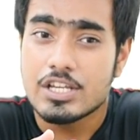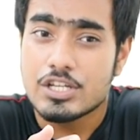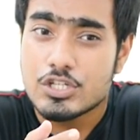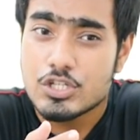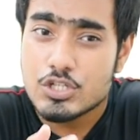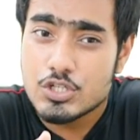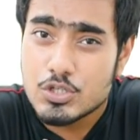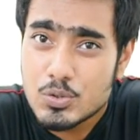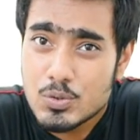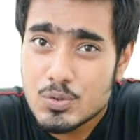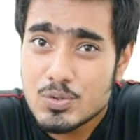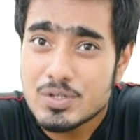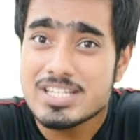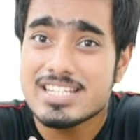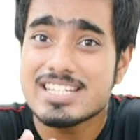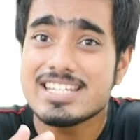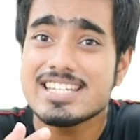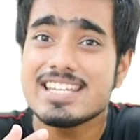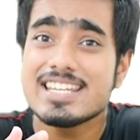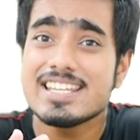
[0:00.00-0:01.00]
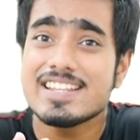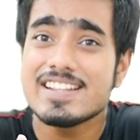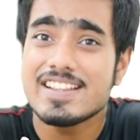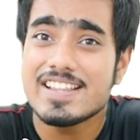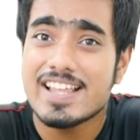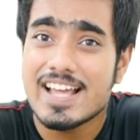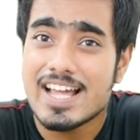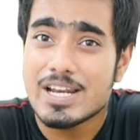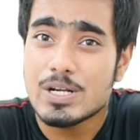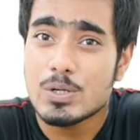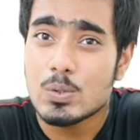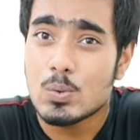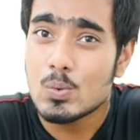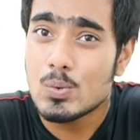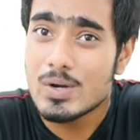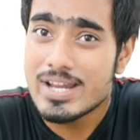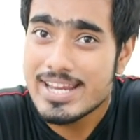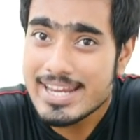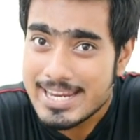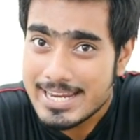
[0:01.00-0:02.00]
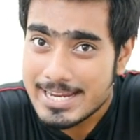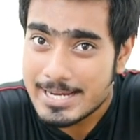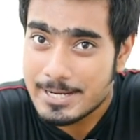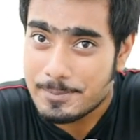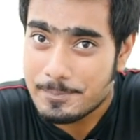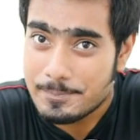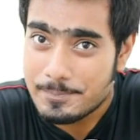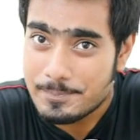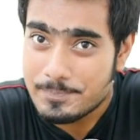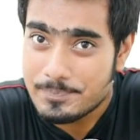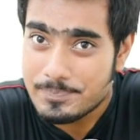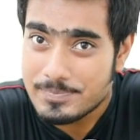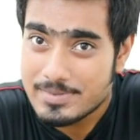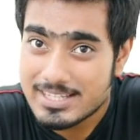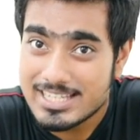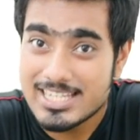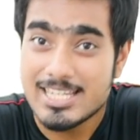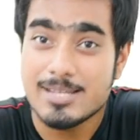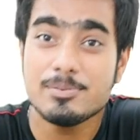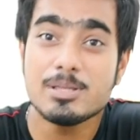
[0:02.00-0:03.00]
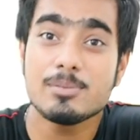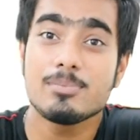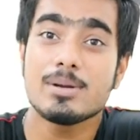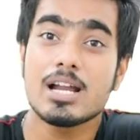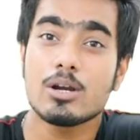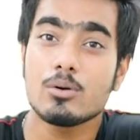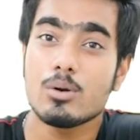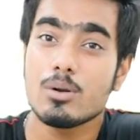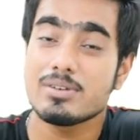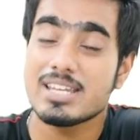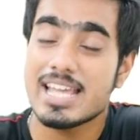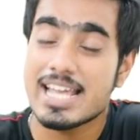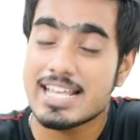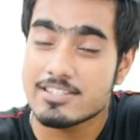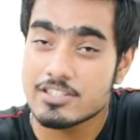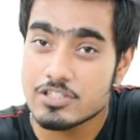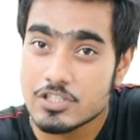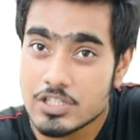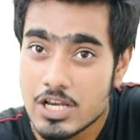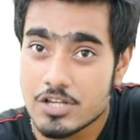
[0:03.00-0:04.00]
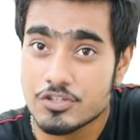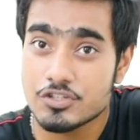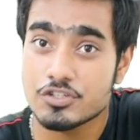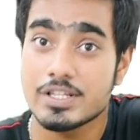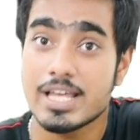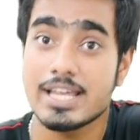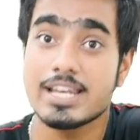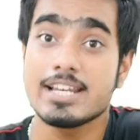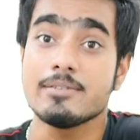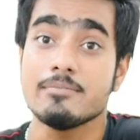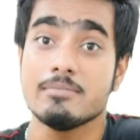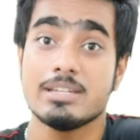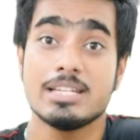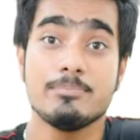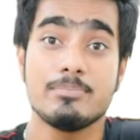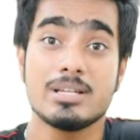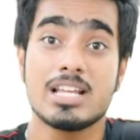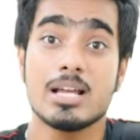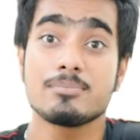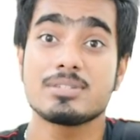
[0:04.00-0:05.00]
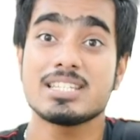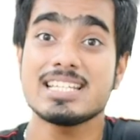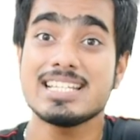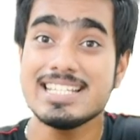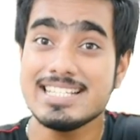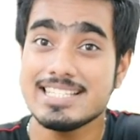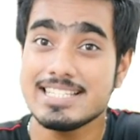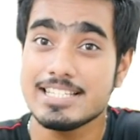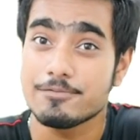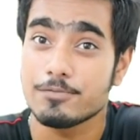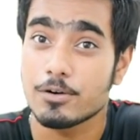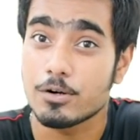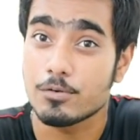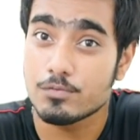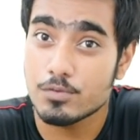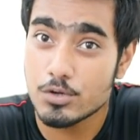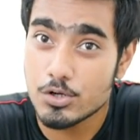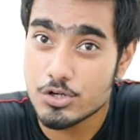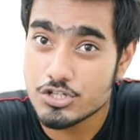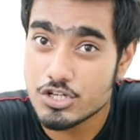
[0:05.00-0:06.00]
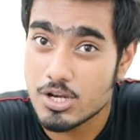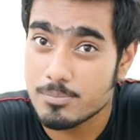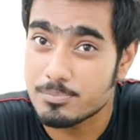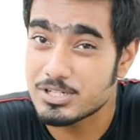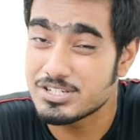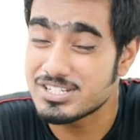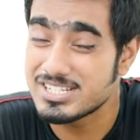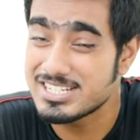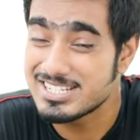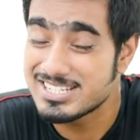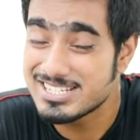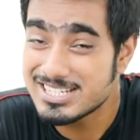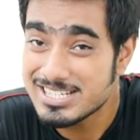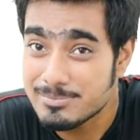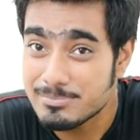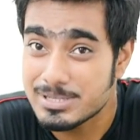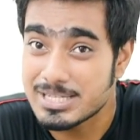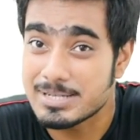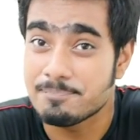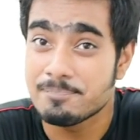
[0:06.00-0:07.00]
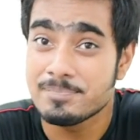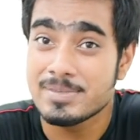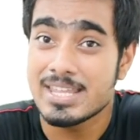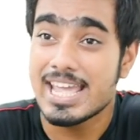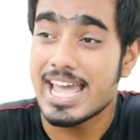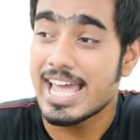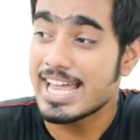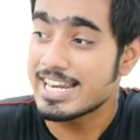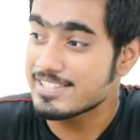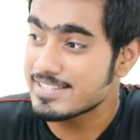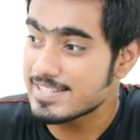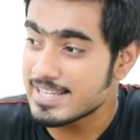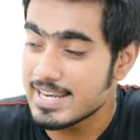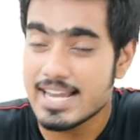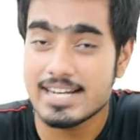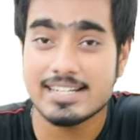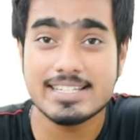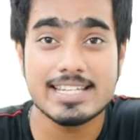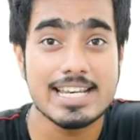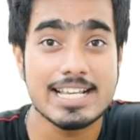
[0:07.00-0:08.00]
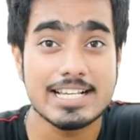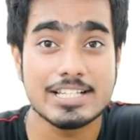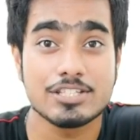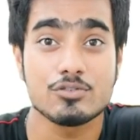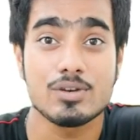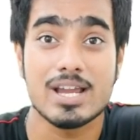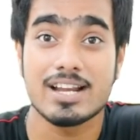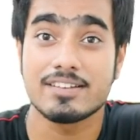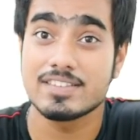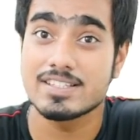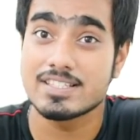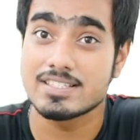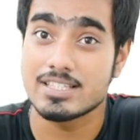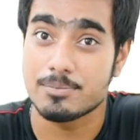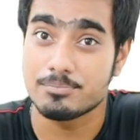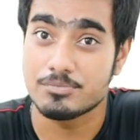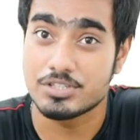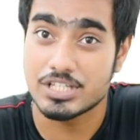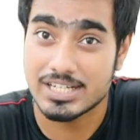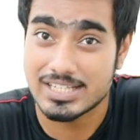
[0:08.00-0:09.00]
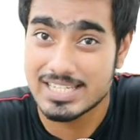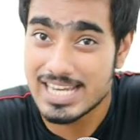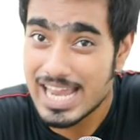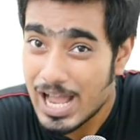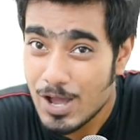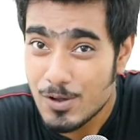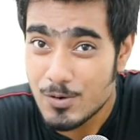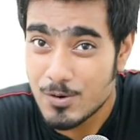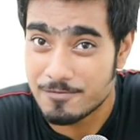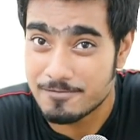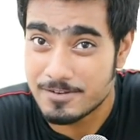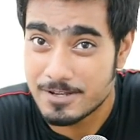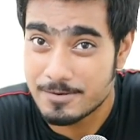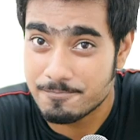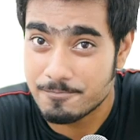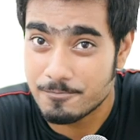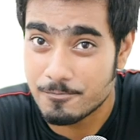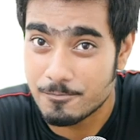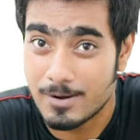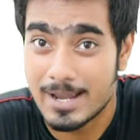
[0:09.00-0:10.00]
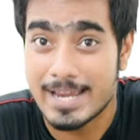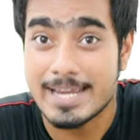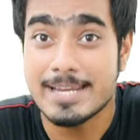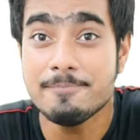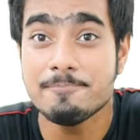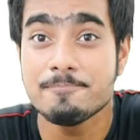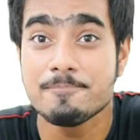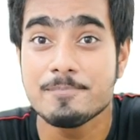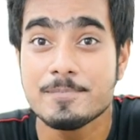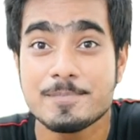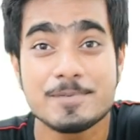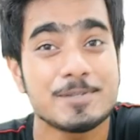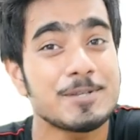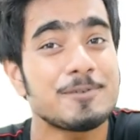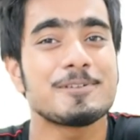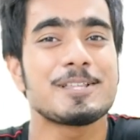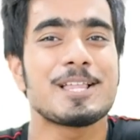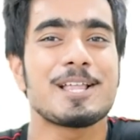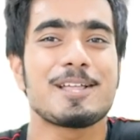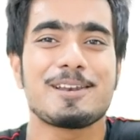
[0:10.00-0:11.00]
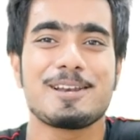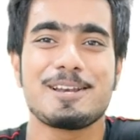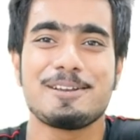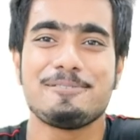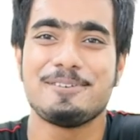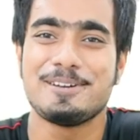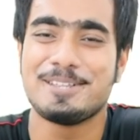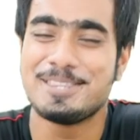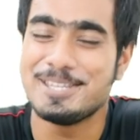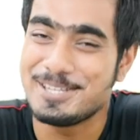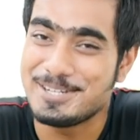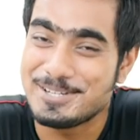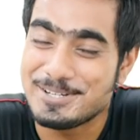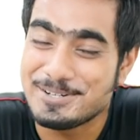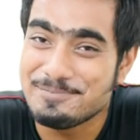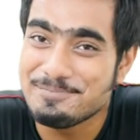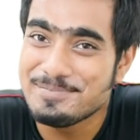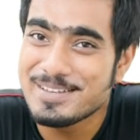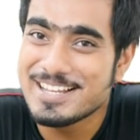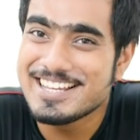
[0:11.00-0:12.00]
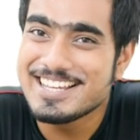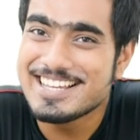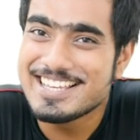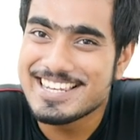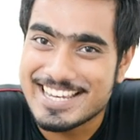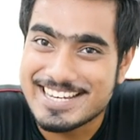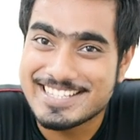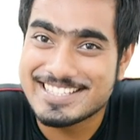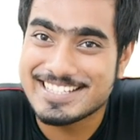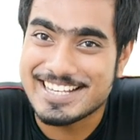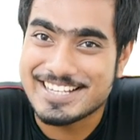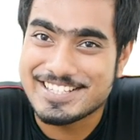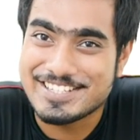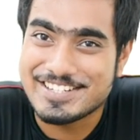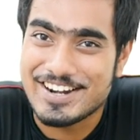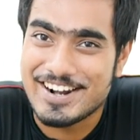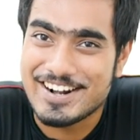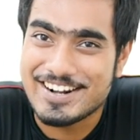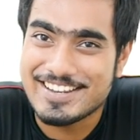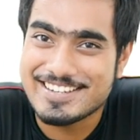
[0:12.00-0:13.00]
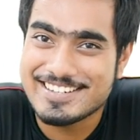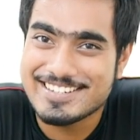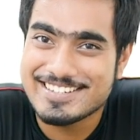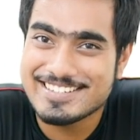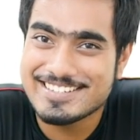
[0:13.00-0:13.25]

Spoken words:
shoot it in that way. Keep the background as such that it becomes easy for Photoshop to determine and select and extract the subject out of it, right? So without any further ado, let's get started.